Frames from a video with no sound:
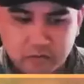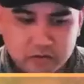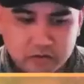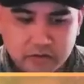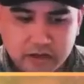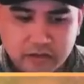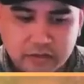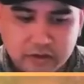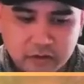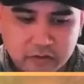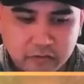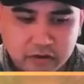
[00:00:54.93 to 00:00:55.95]
doing out there
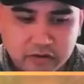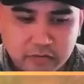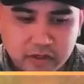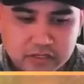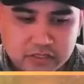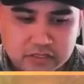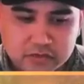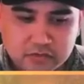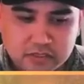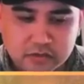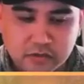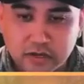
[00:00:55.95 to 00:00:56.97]
with Grounded in Magic is
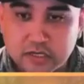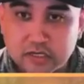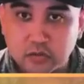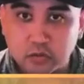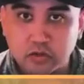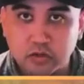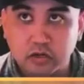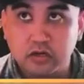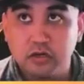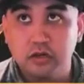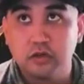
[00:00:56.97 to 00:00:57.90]
really trying to work.